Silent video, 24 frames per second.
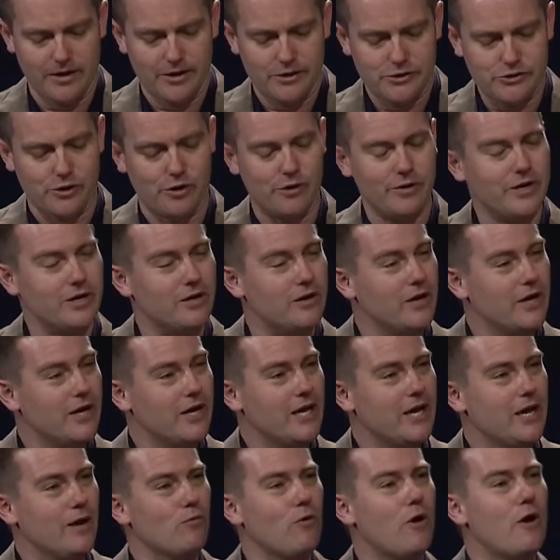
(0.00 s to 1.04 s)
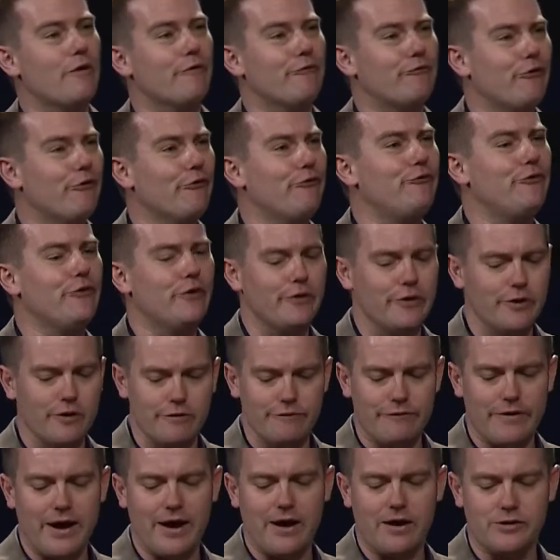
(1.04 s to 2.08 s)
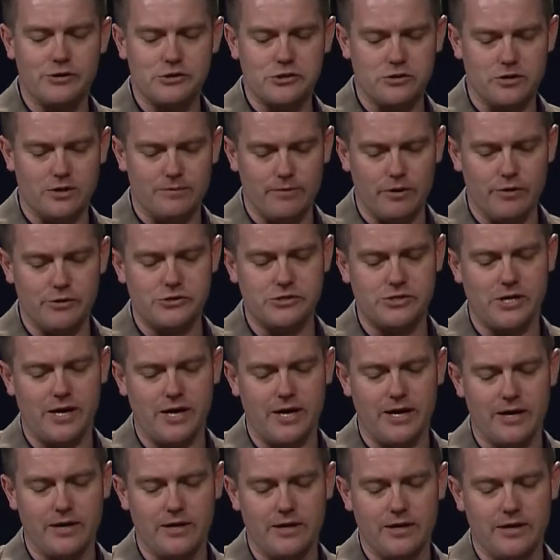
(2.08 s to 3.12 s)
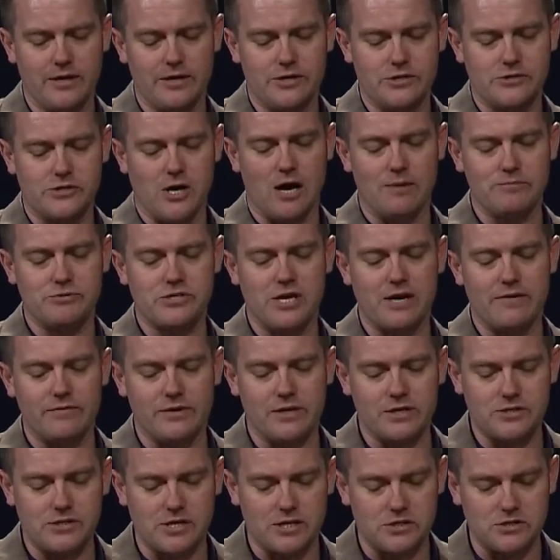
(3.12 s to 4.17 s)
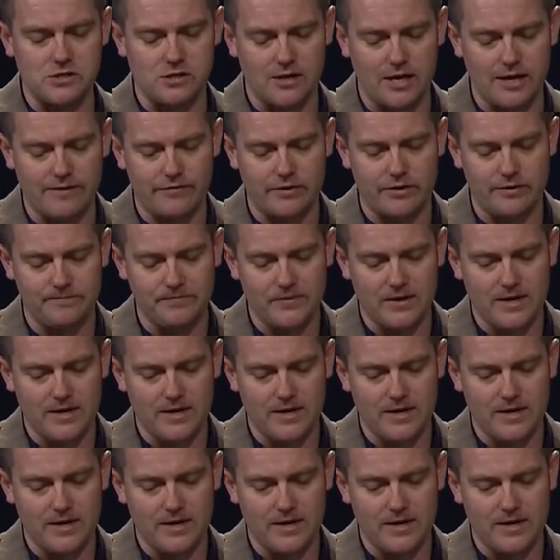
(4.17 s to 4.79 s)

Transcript: So he wrote, Fulfill your vows to the Most High. Psalm 76 11.